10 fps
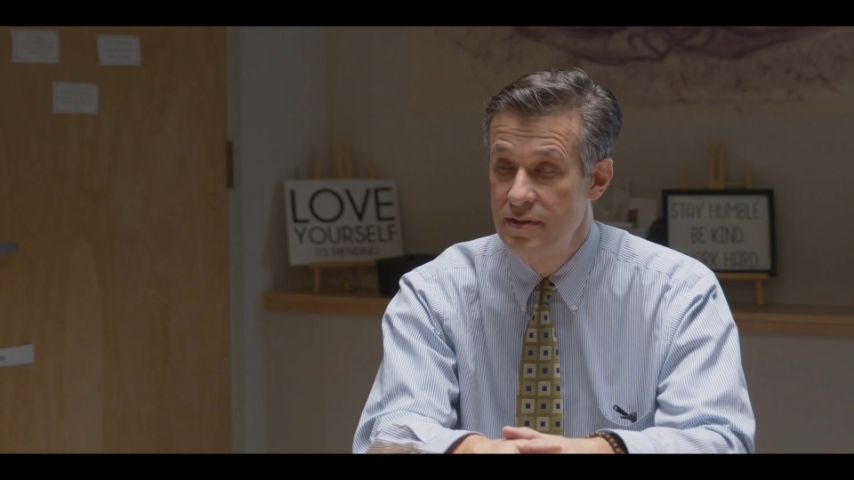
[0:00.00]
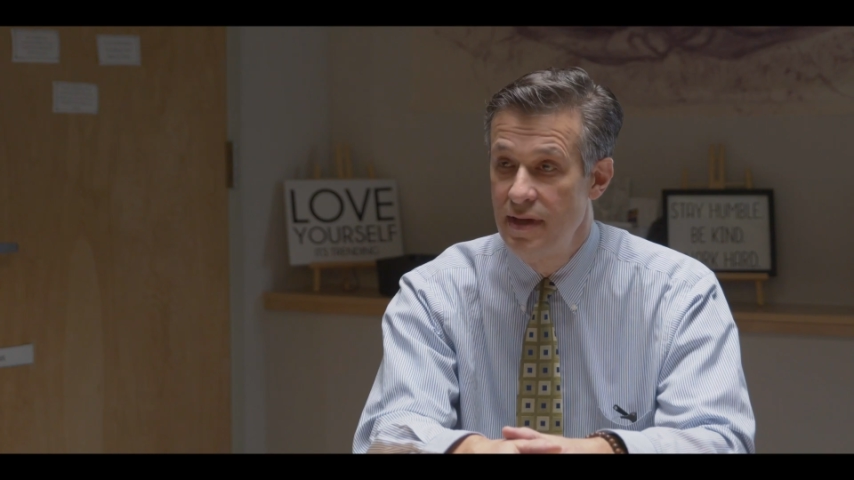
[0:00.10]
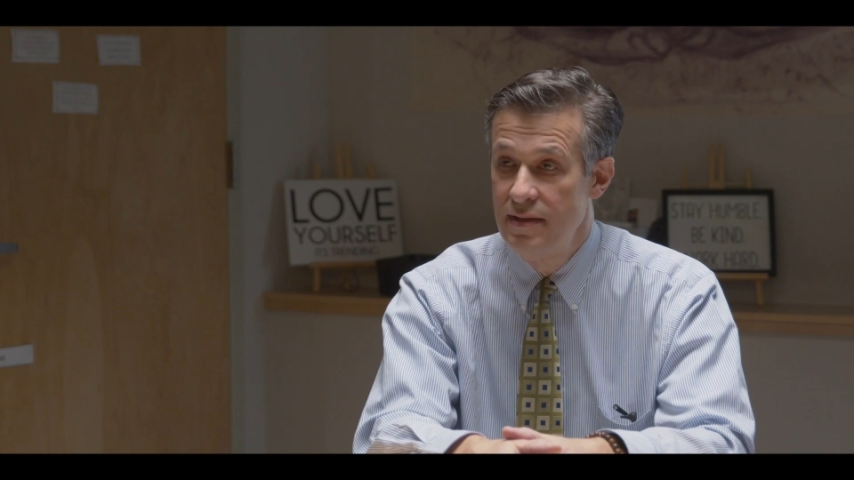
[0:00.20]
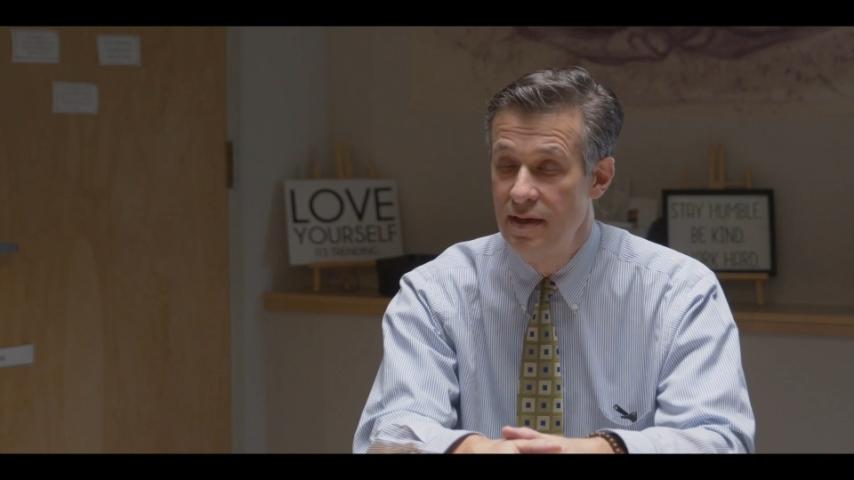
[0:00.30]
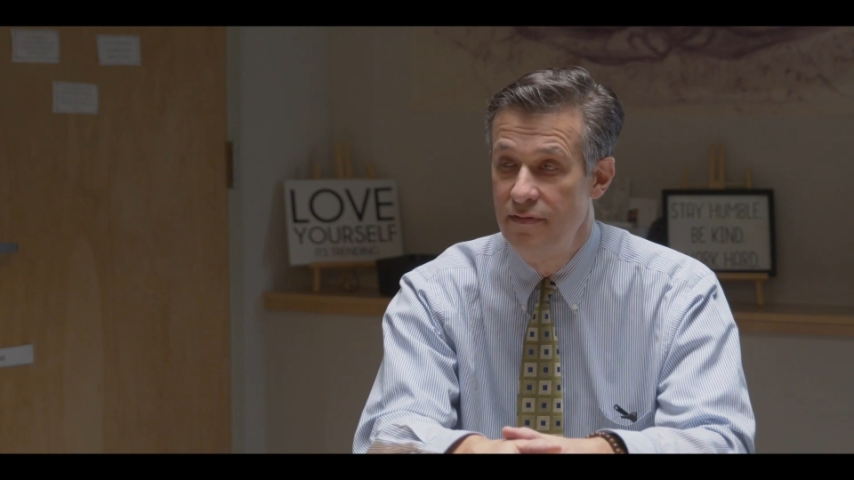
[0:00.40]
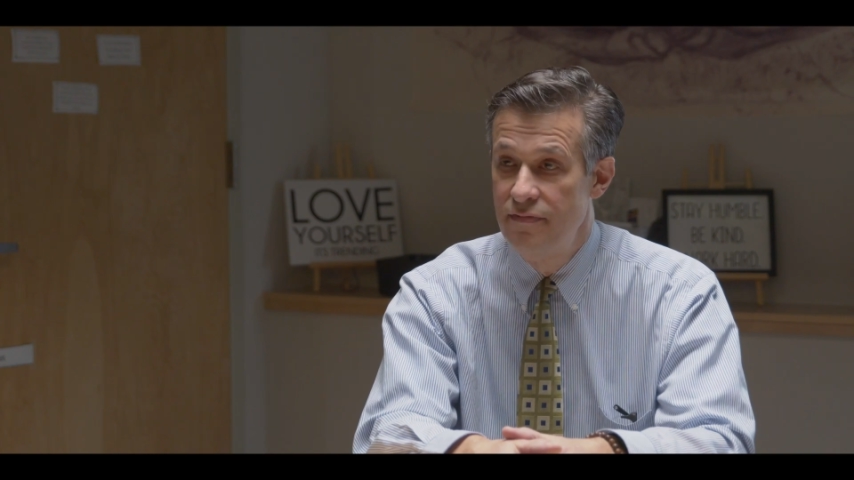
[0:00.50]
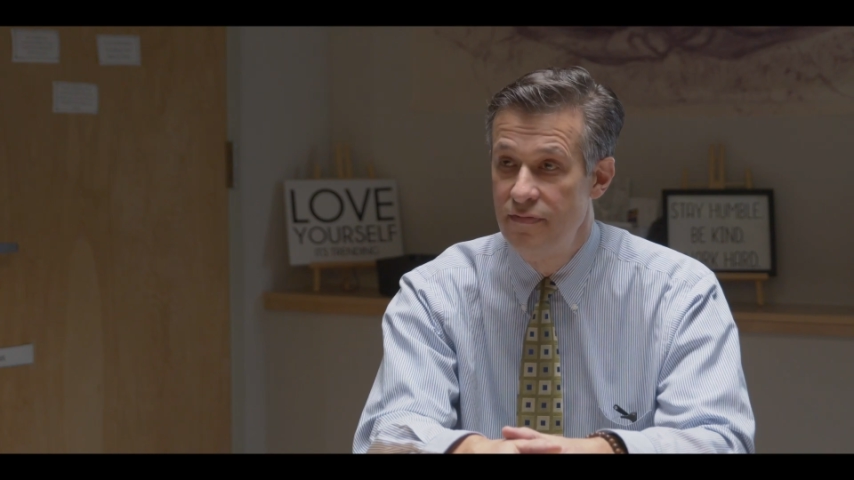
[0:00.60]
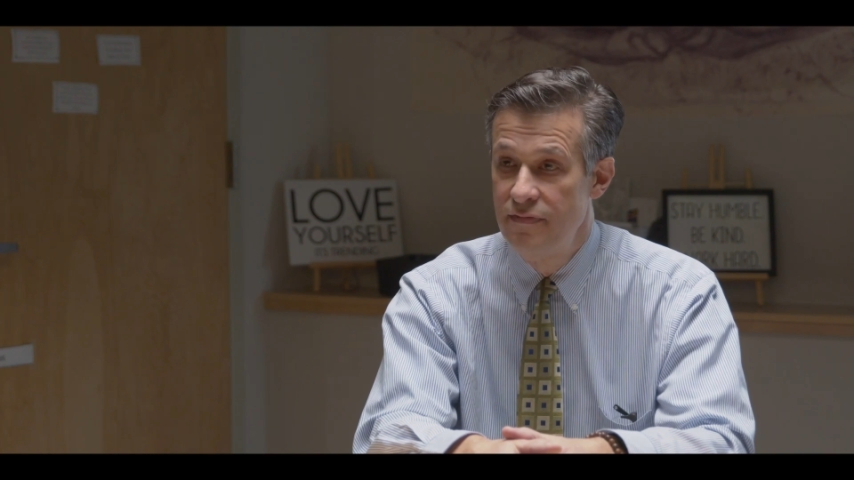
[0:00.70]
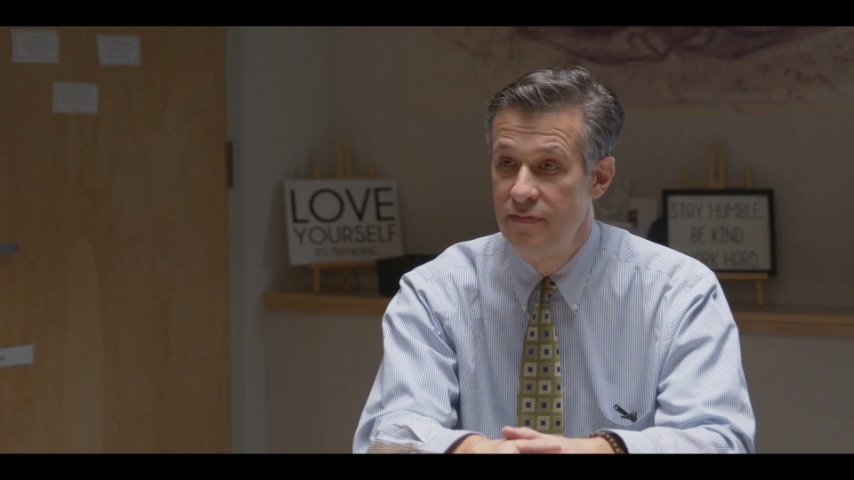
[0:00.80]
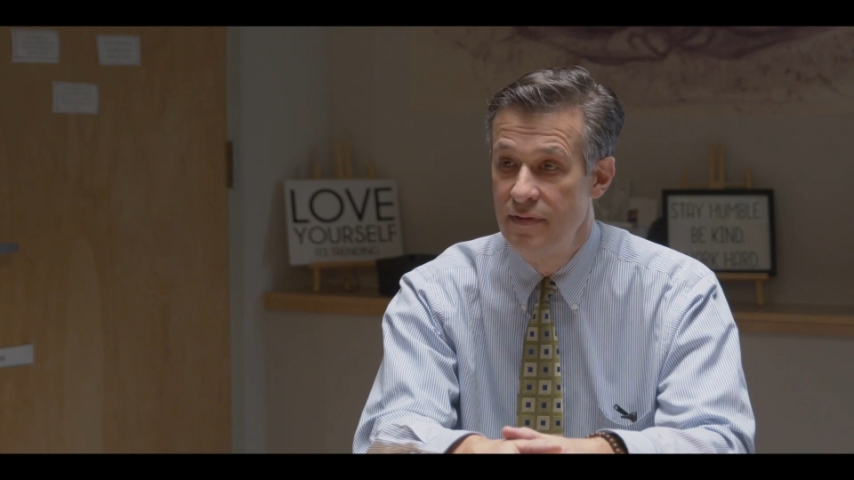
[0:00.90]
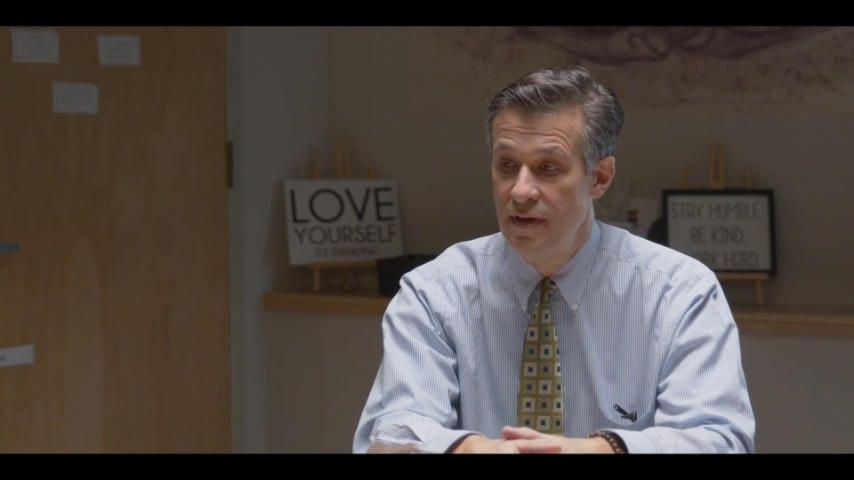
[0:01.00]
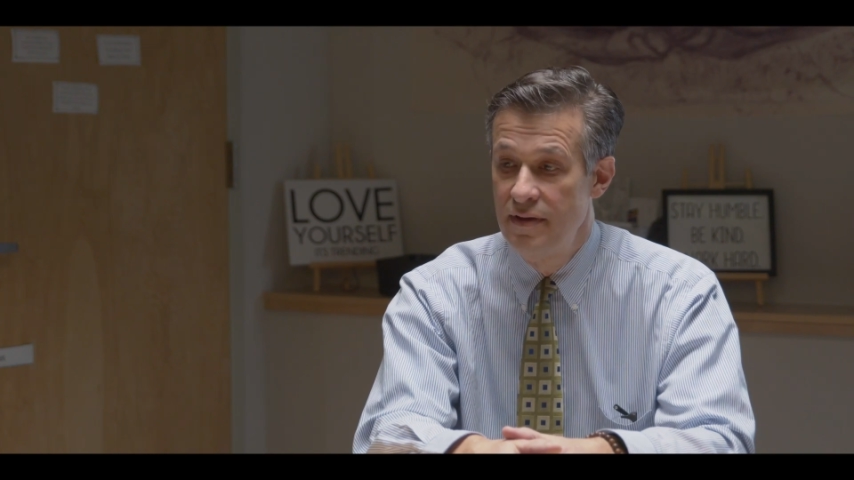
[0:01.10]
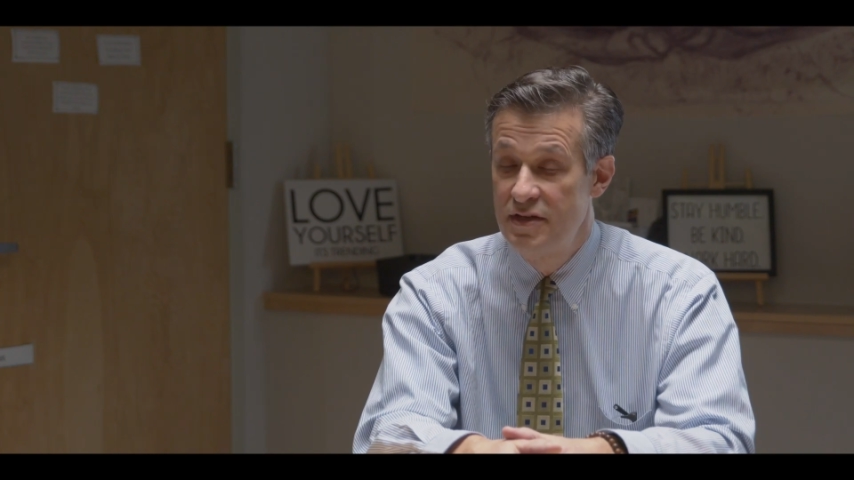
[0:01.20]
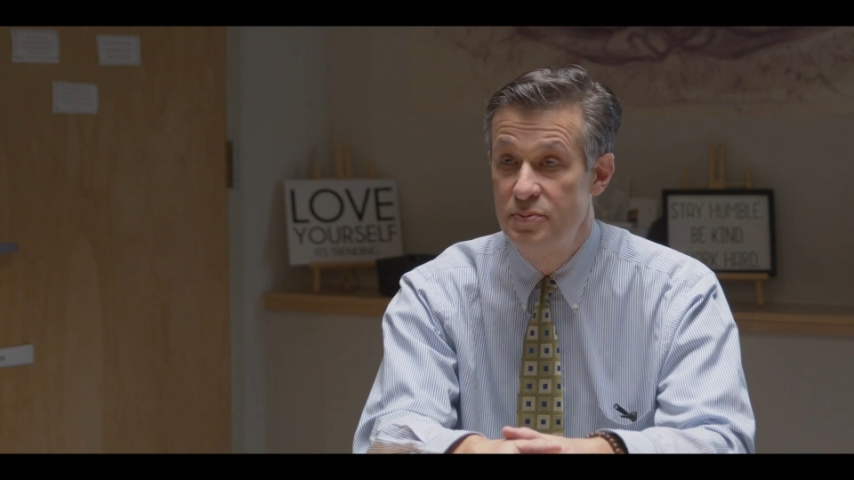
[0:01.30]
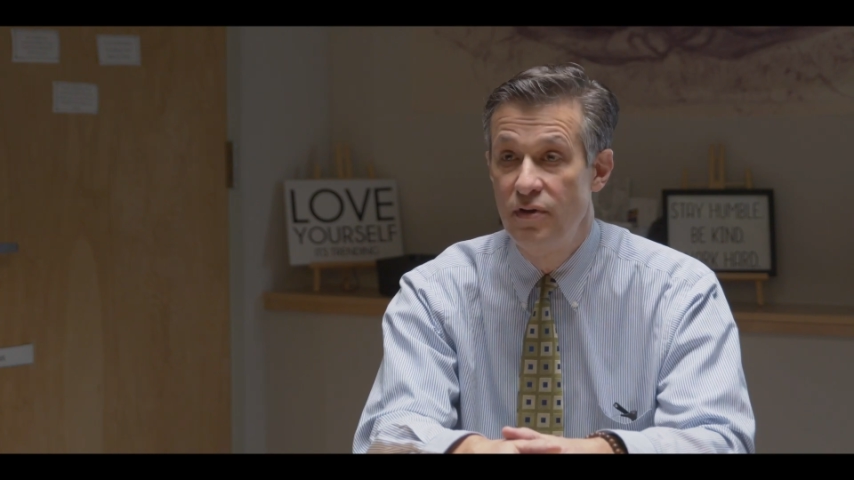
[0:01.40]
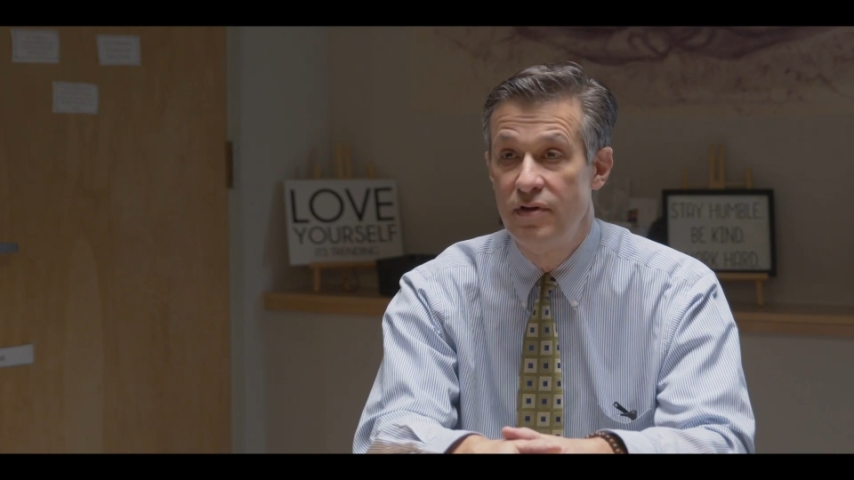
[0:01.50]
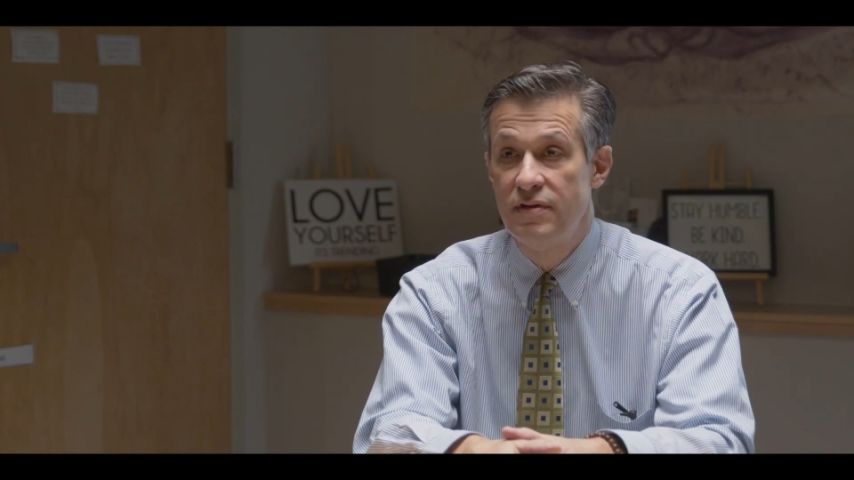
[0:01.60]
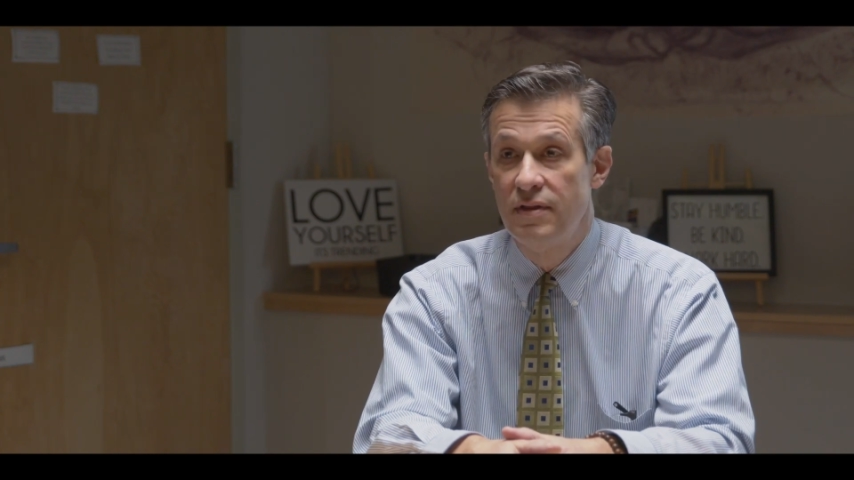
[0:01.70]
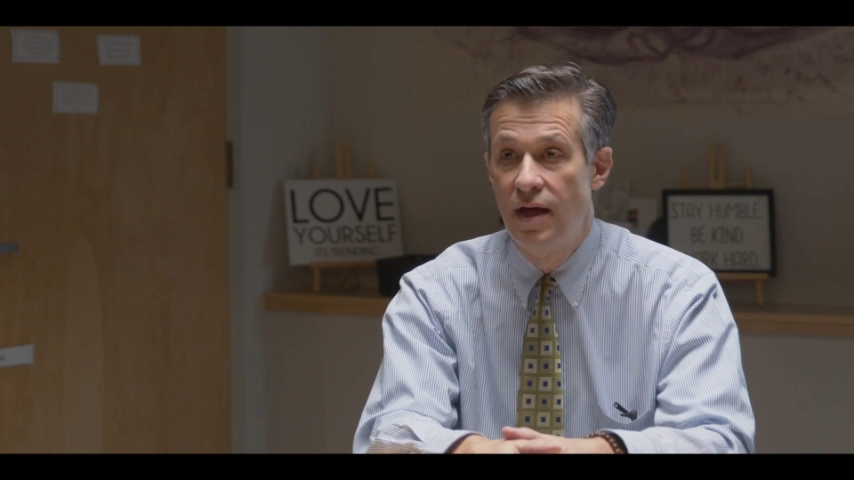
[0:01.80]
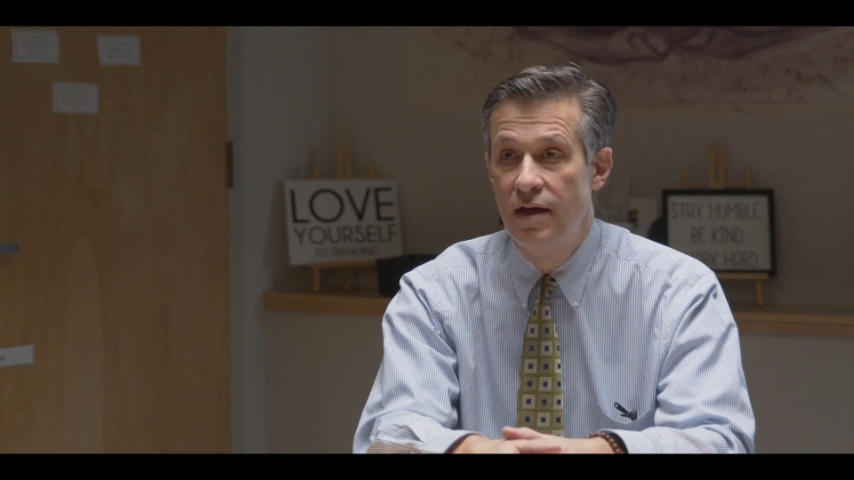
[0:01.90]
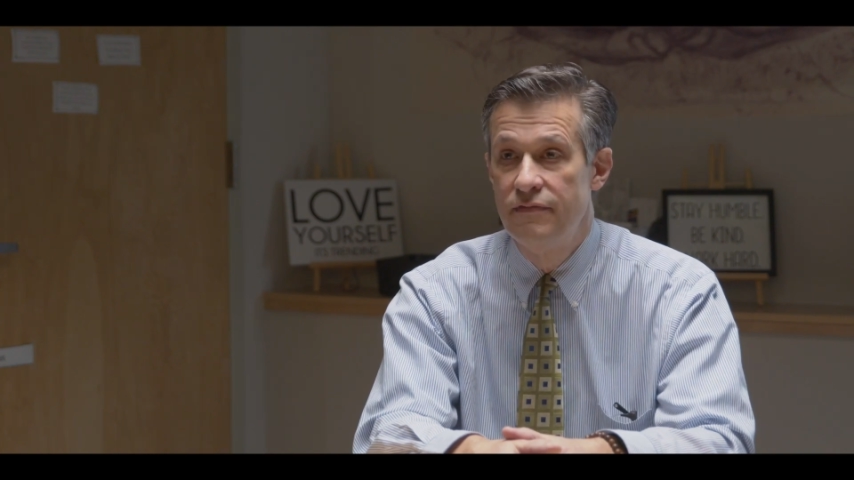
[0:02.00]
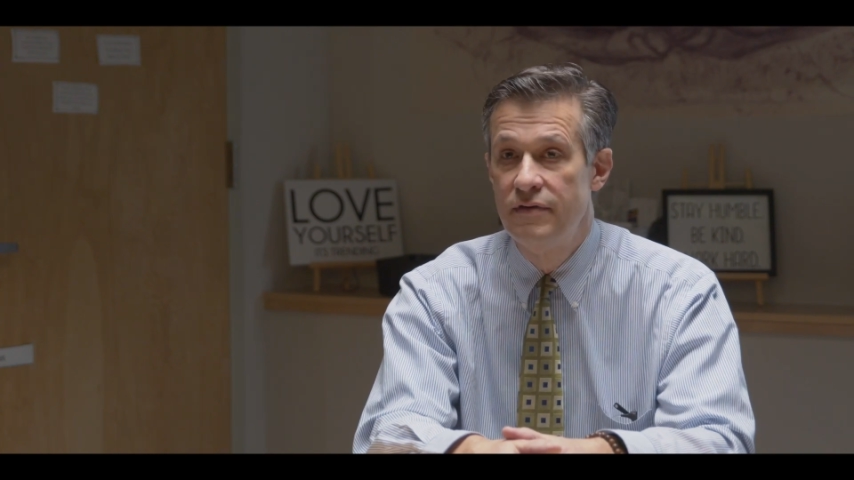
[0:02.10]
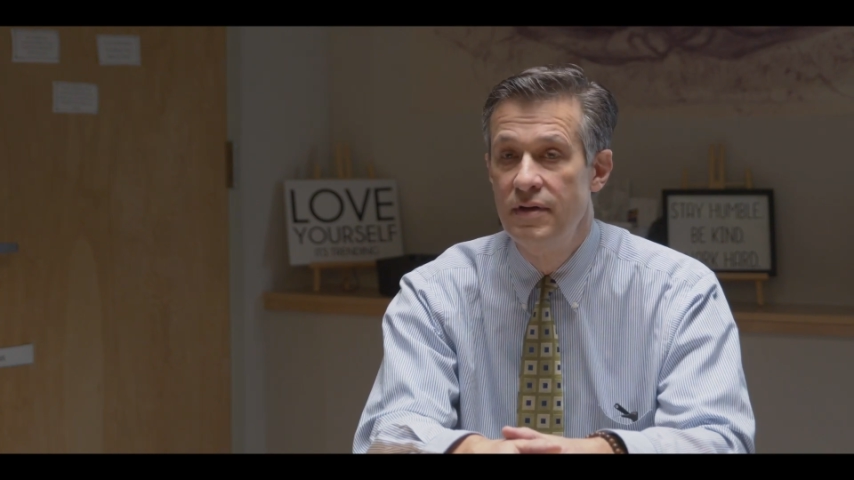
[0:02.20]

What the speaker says: that they've experienced a lot of